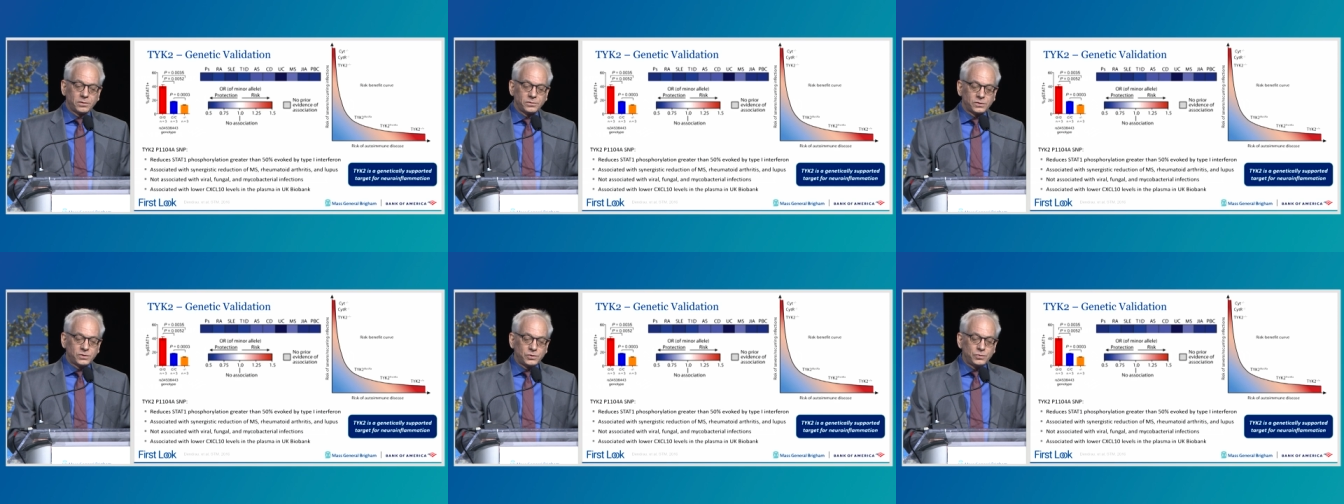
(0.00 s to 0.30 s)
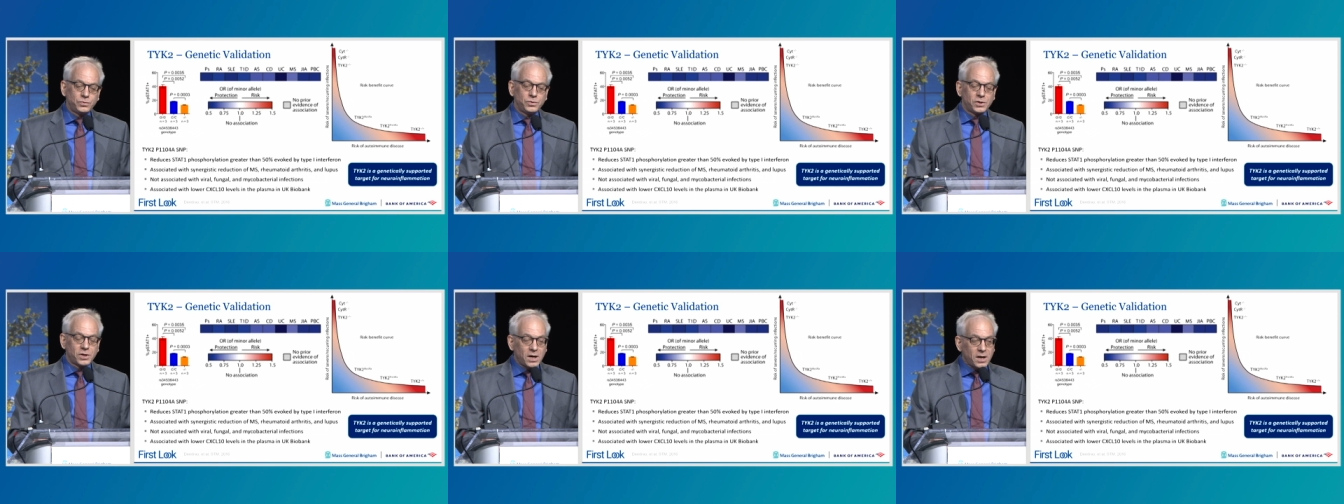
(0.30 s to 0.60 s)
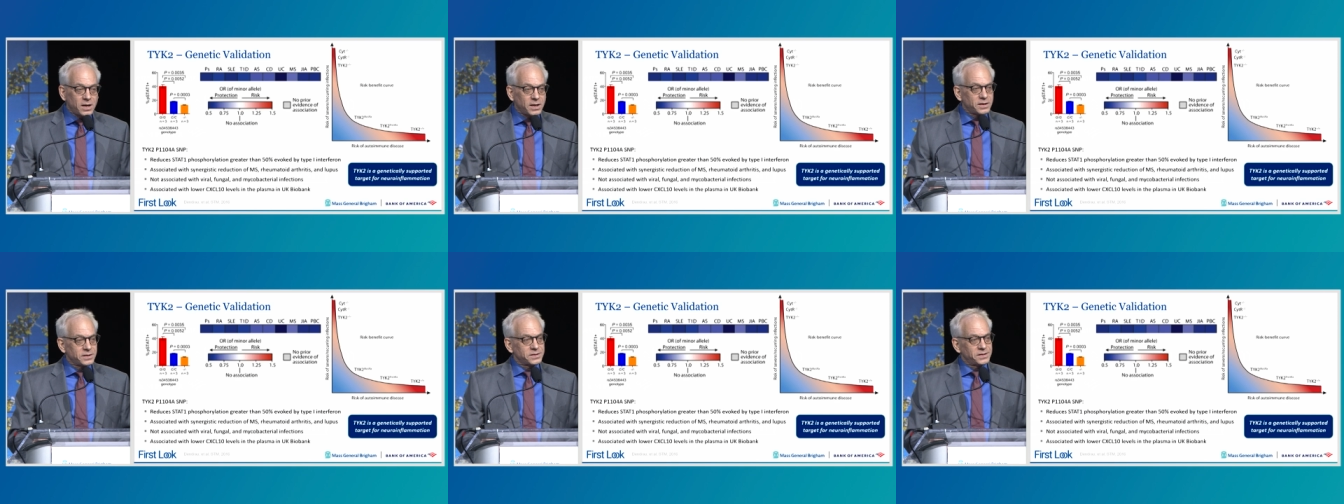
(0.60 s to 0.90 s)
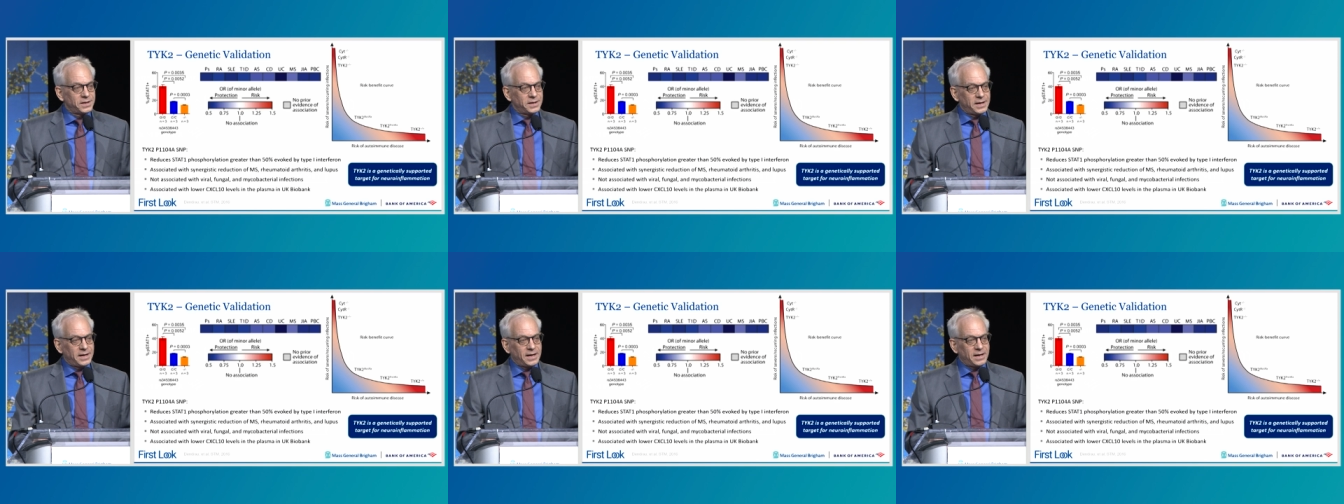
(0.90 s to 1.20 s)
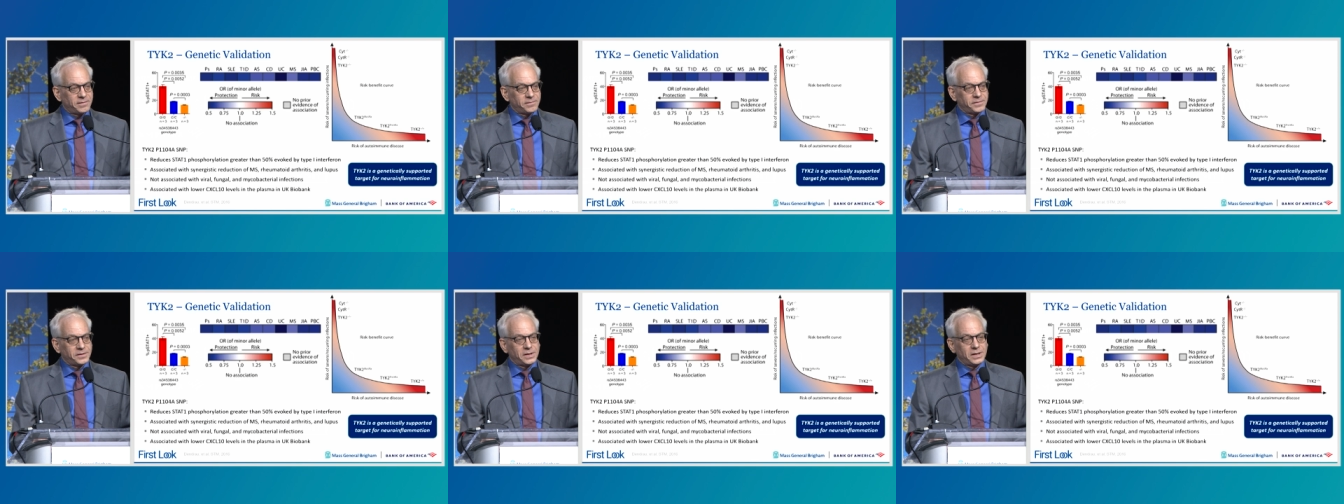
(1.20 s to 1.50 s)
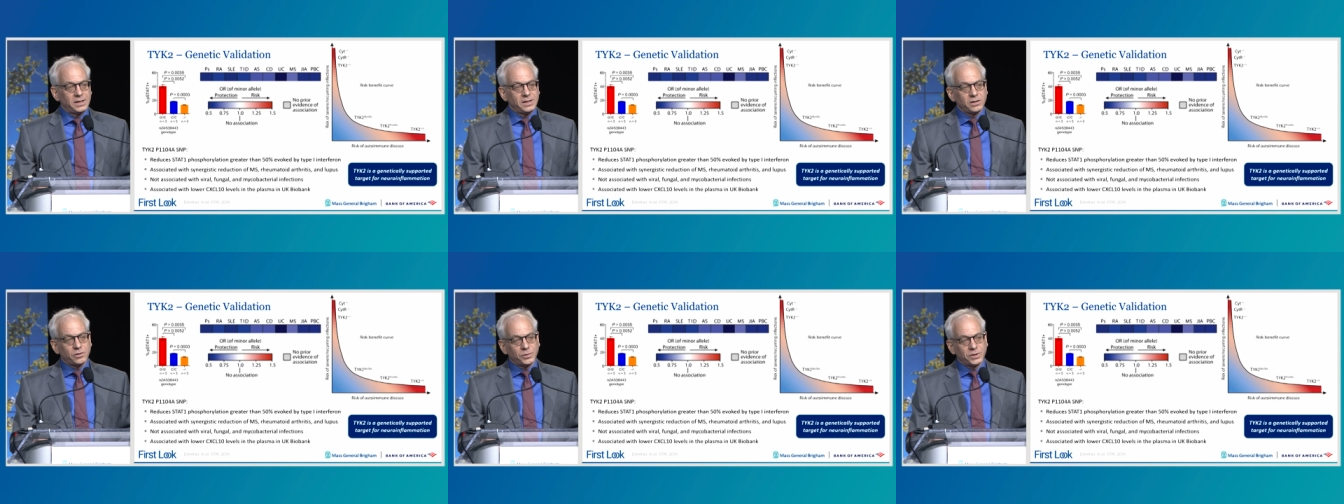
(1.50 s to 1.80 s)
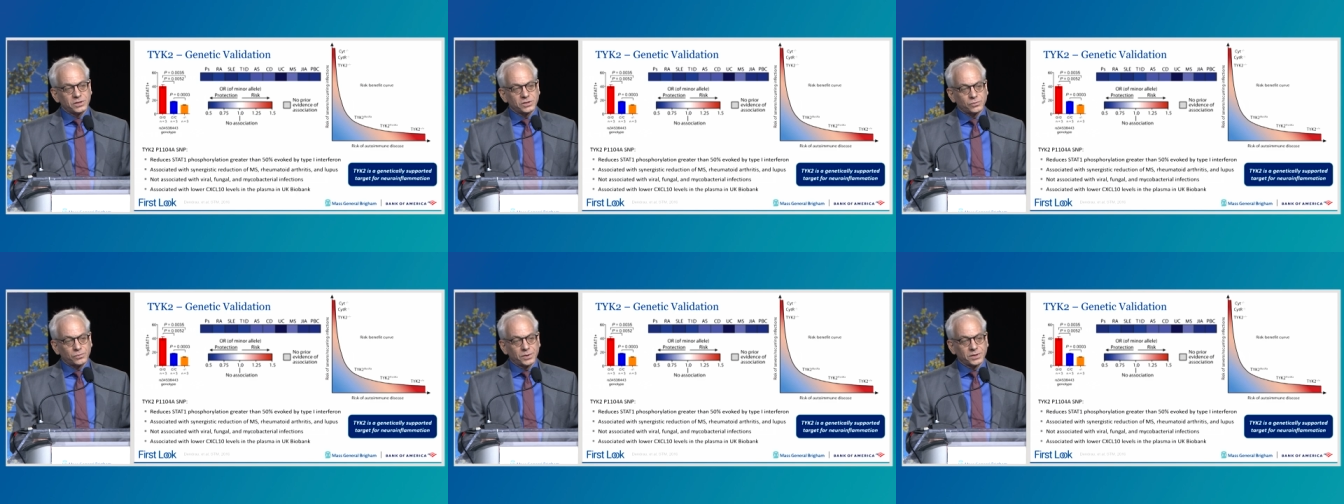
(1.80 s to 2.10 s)
do not have an
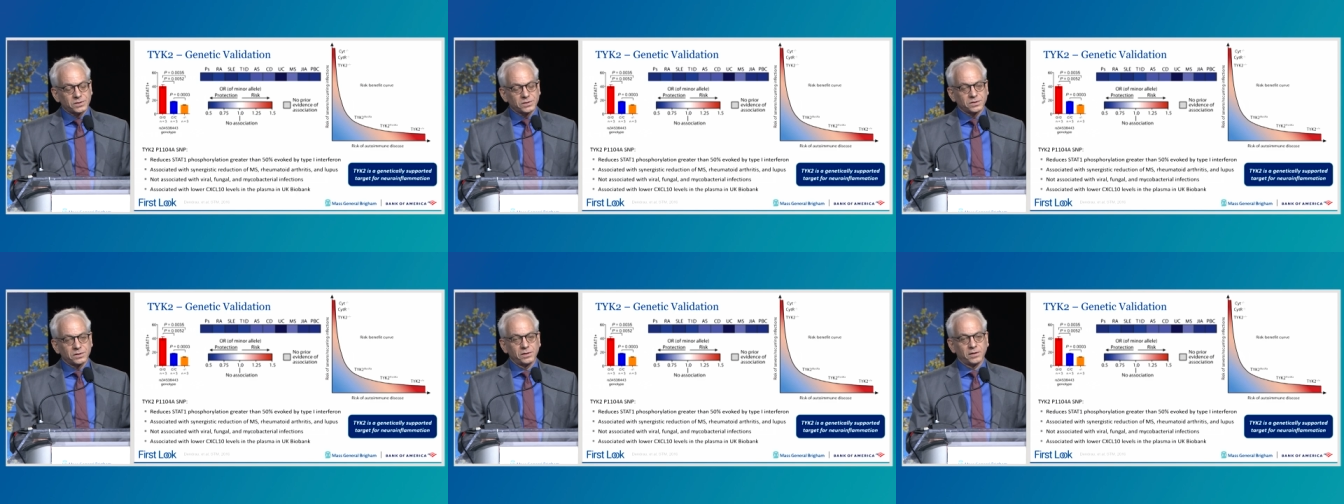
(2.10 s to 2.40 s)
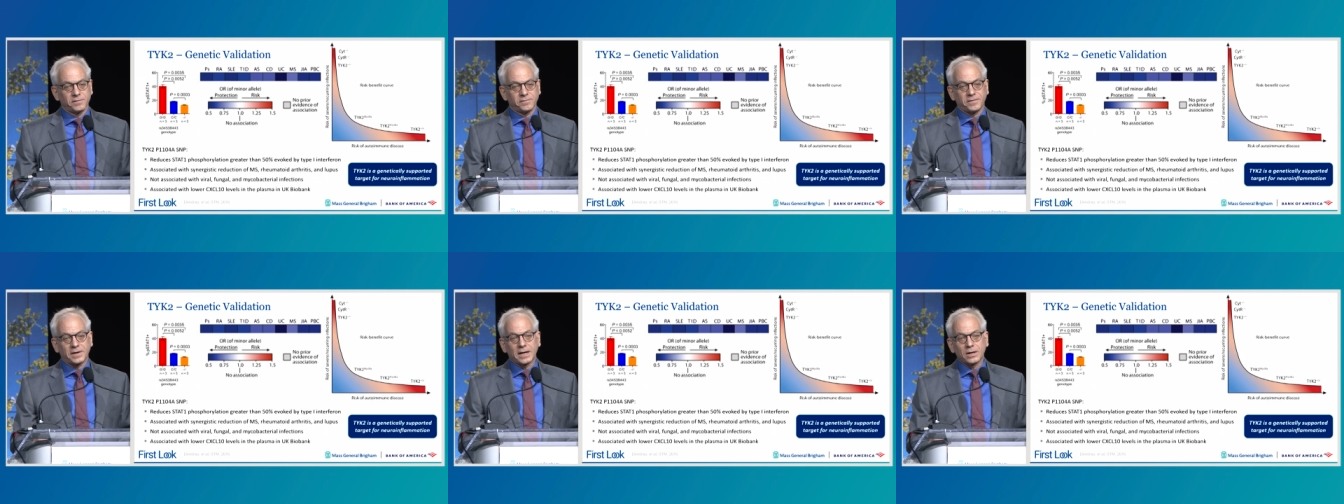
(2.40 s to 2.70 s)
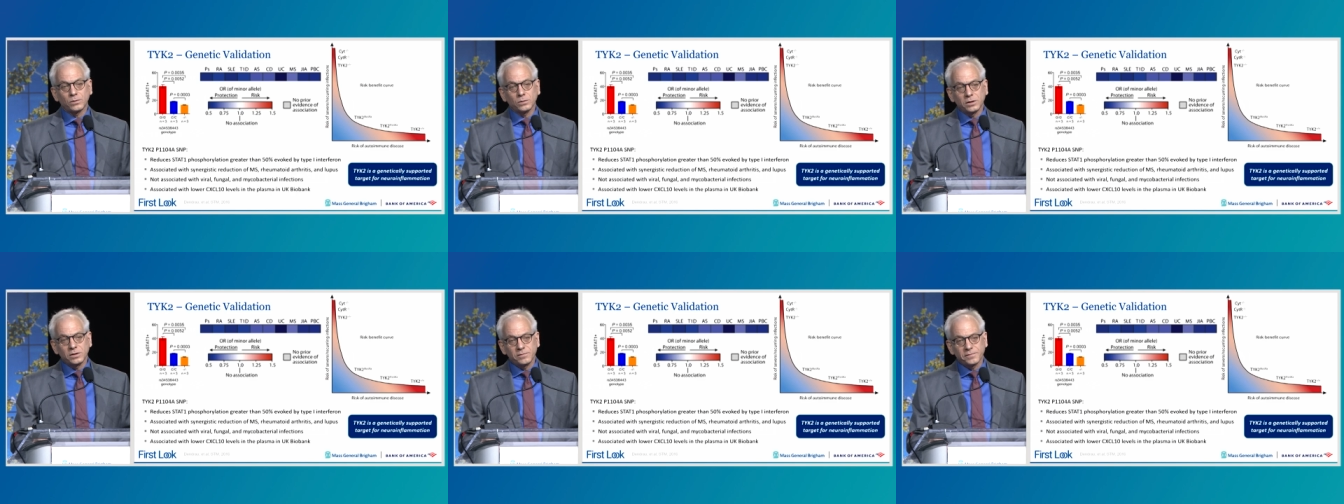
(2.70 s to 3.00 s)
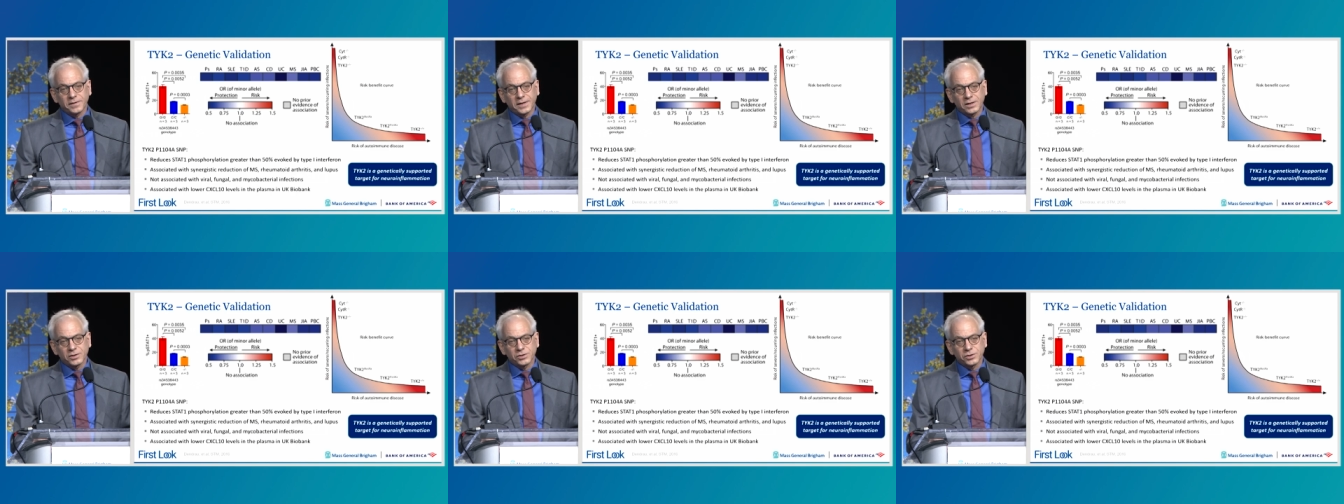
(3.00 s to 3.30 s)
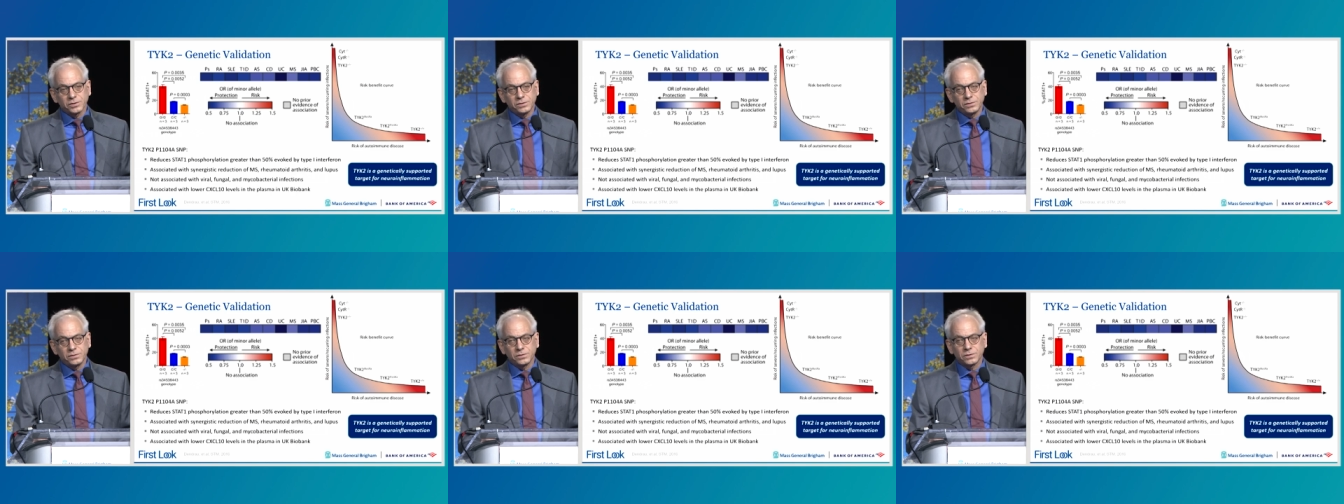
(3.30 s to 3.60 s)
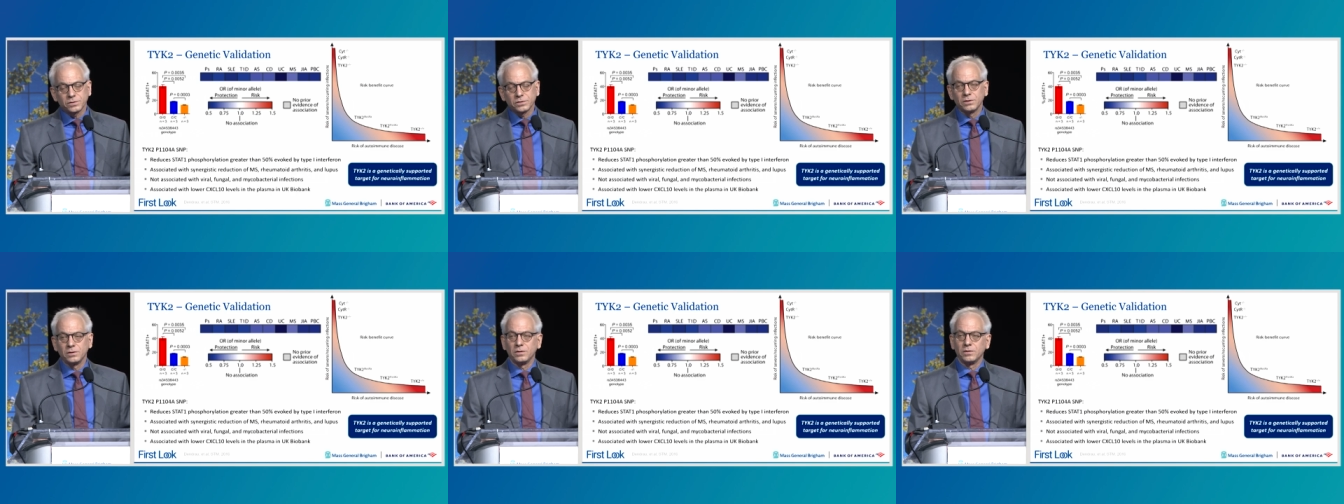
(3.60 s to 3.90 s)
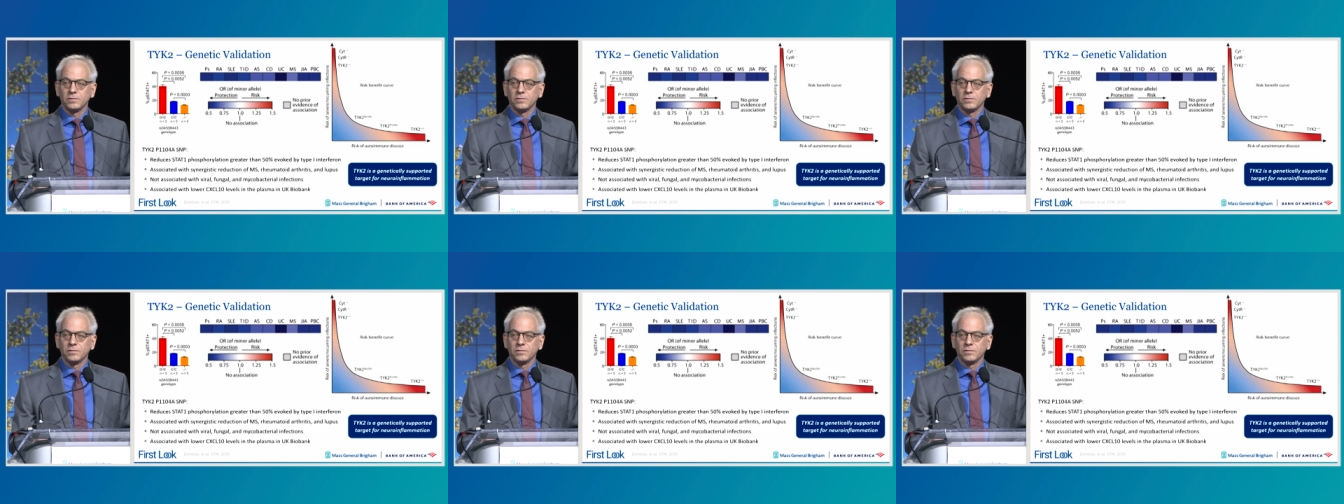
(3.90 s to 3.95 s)
increased risk of viral infections,